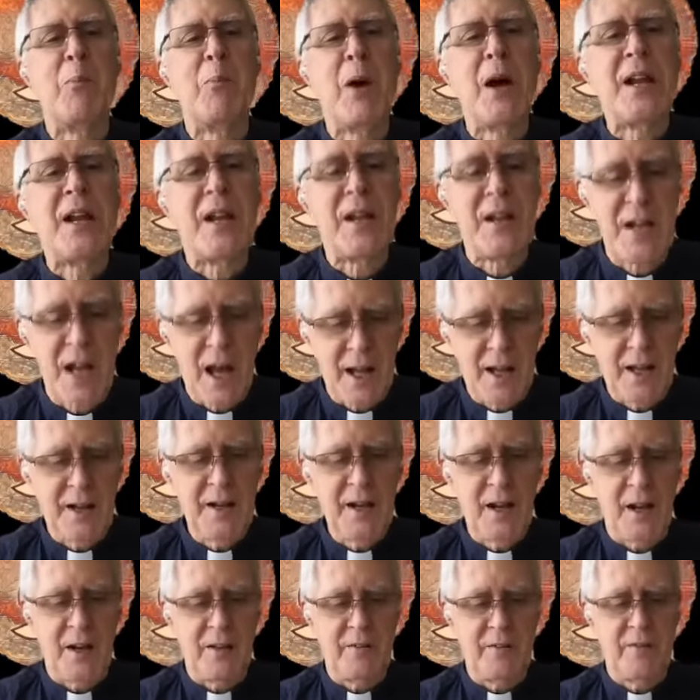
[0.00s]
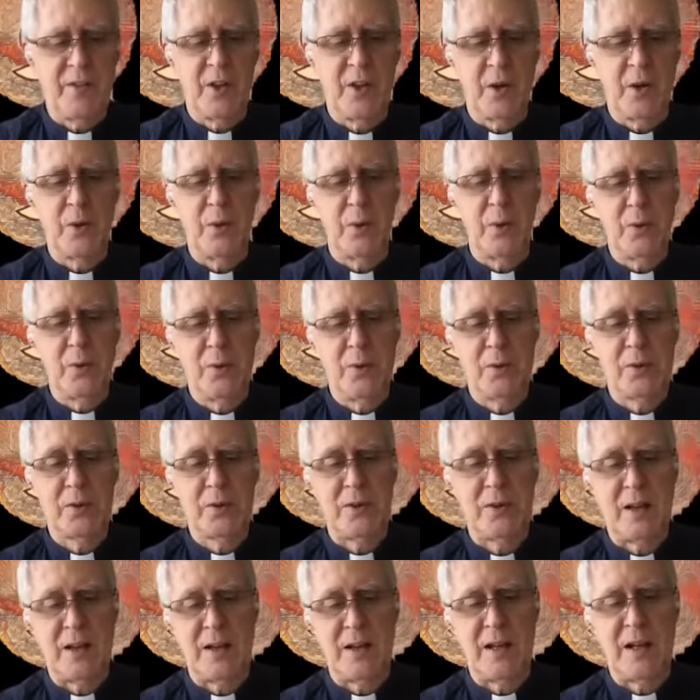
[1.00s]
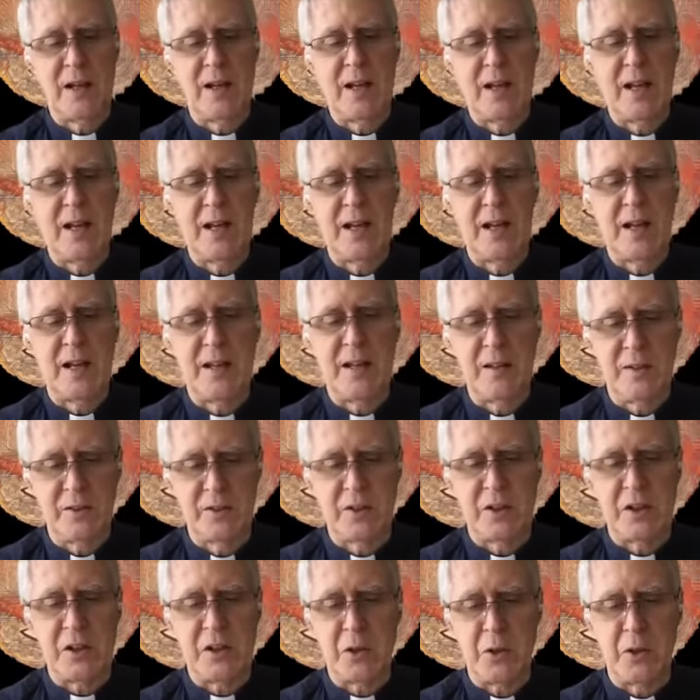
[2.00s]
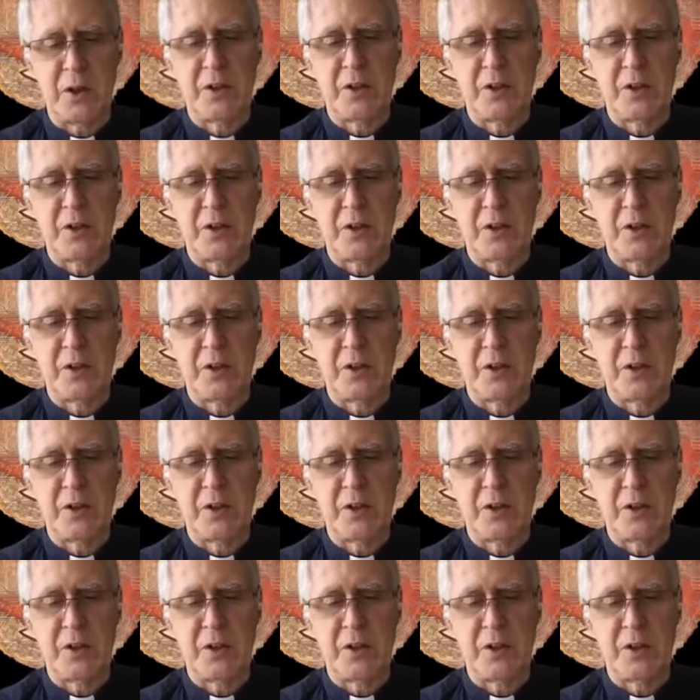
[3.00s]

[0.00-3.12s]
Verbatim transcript: But none of those is the